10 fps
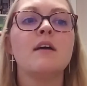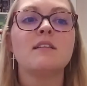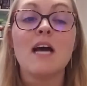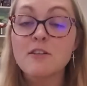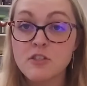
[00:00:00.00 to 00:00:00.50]

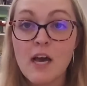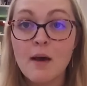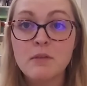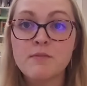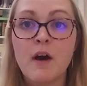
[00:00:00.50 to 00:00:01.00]
Dr.
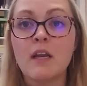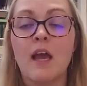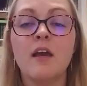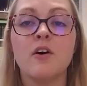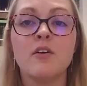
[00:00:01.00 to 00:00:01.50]
Thomas von
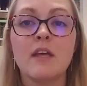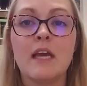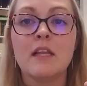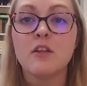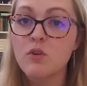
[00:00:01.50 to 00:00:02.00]
Hegel,
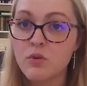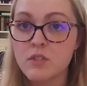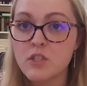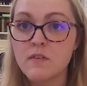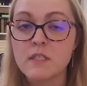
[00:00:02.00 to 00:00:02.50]
in the Lutheran
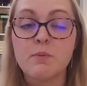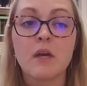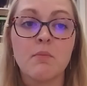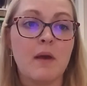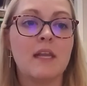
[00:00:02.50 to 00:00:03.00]
Service Book
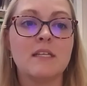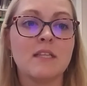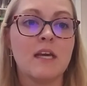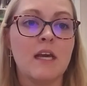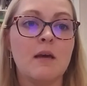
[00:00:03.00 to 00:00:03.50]
Companion to
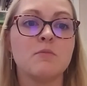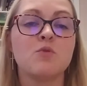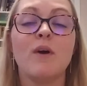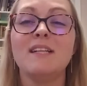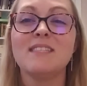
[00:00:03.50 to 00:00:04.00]
the Hymns,
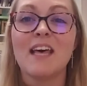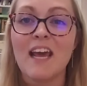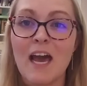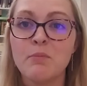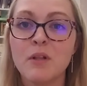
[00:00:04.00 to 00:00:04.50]
writes that
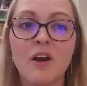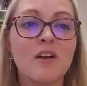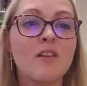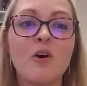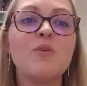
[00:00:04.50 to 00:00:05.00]

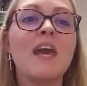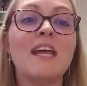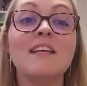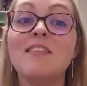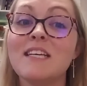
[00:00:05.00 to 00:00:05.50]
Abelard
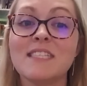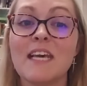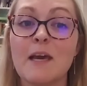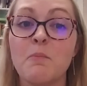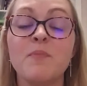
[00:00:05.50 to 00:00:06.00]
located this
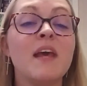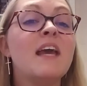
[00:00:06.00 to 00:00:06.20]
hymn